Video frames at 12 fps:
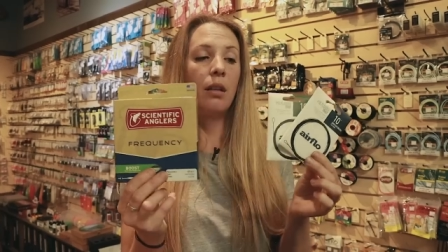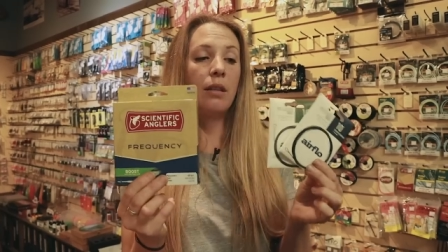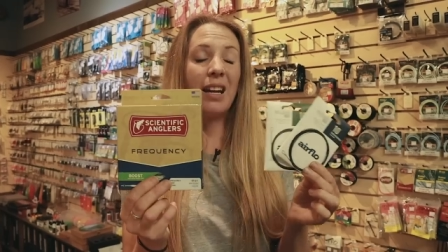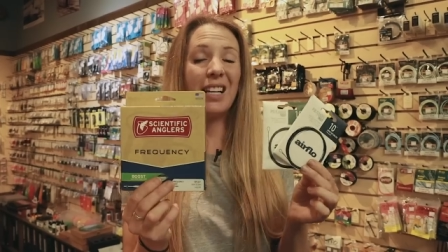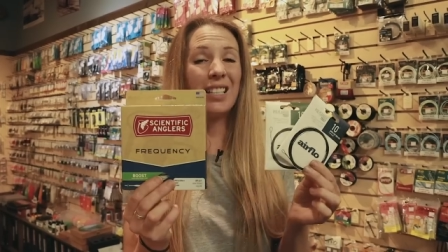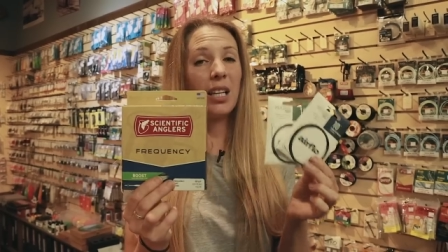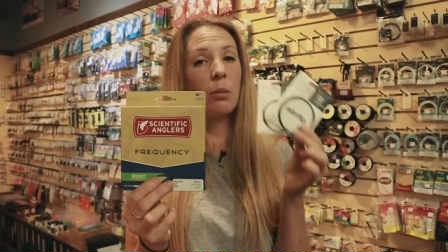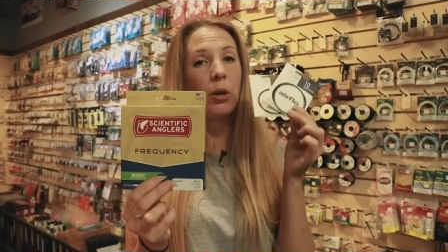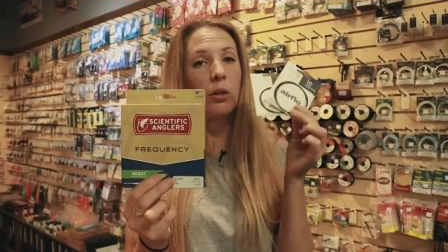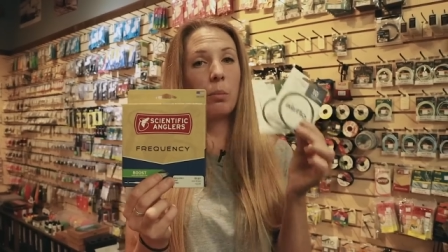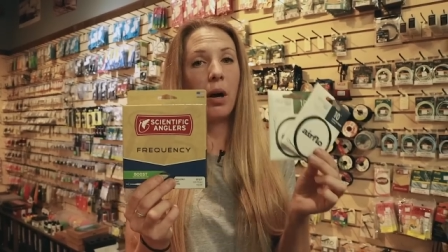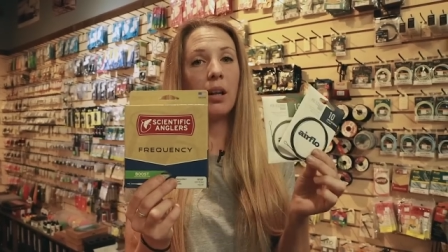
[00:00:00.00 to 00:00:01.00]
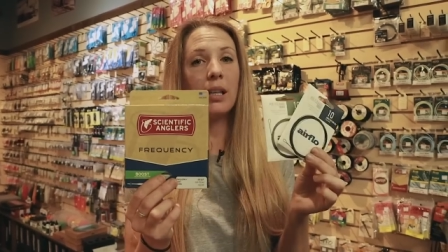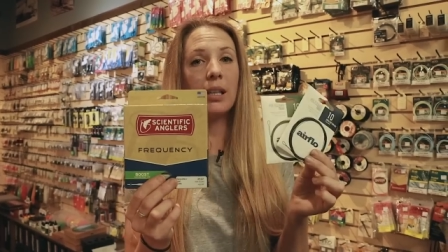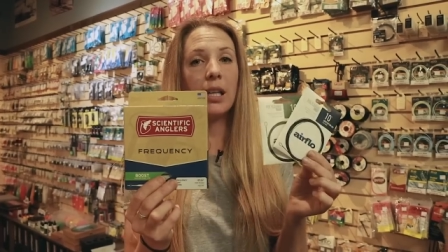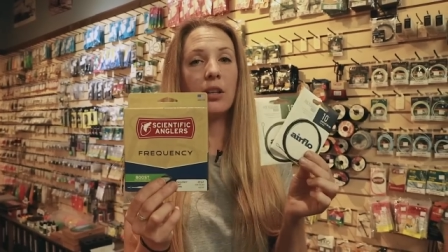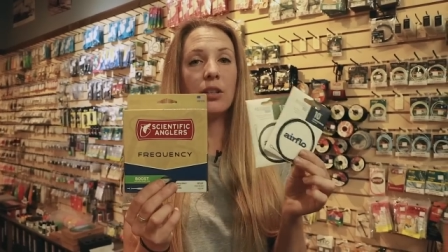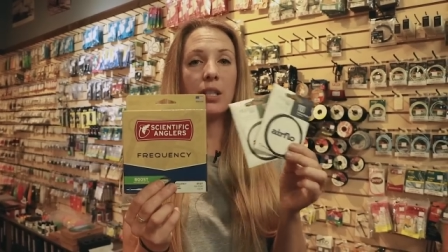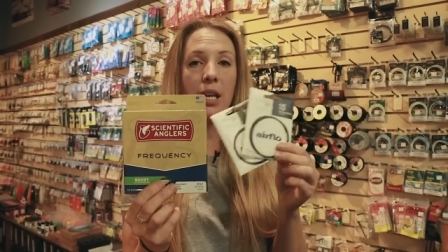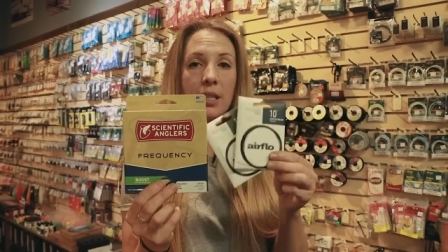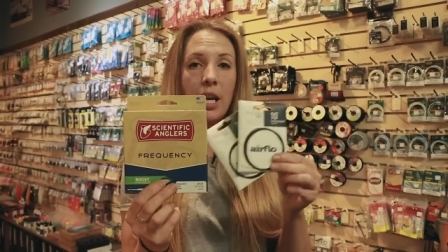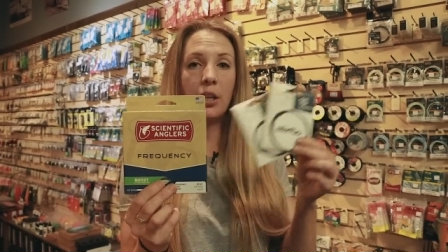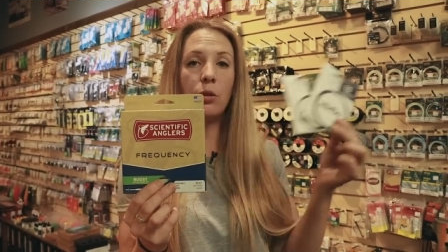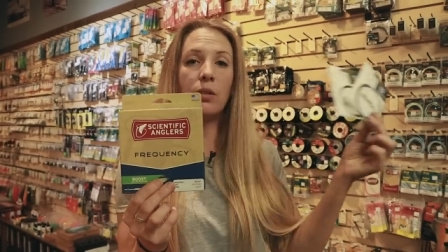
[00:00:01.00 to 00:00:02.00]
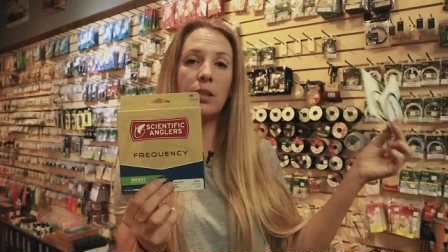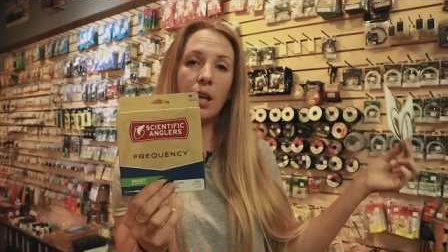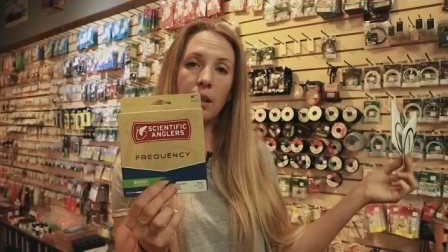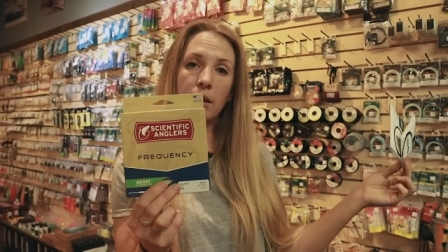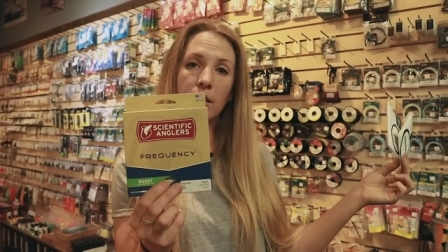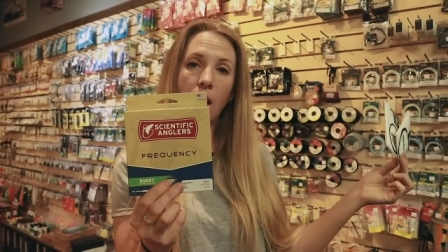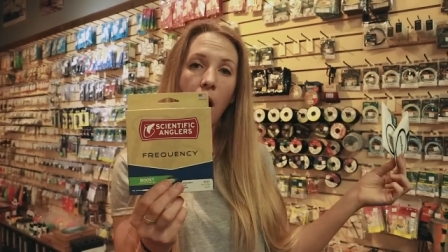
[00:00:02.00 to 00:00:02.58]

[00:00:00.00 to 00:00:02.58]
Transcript: The nice thing about the poly leaders is that you can take this